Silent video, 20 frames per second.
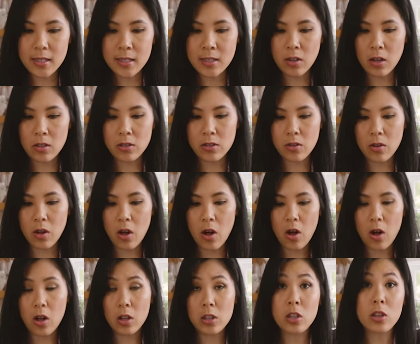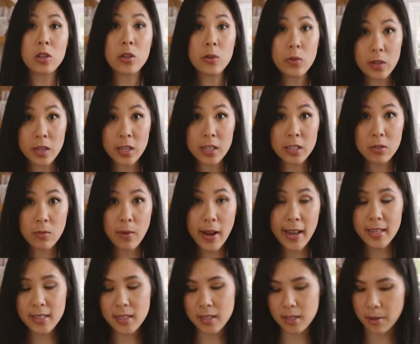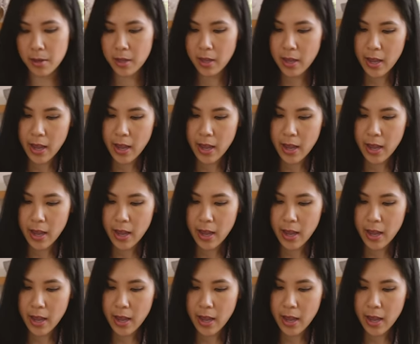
It's also called glutinous rice,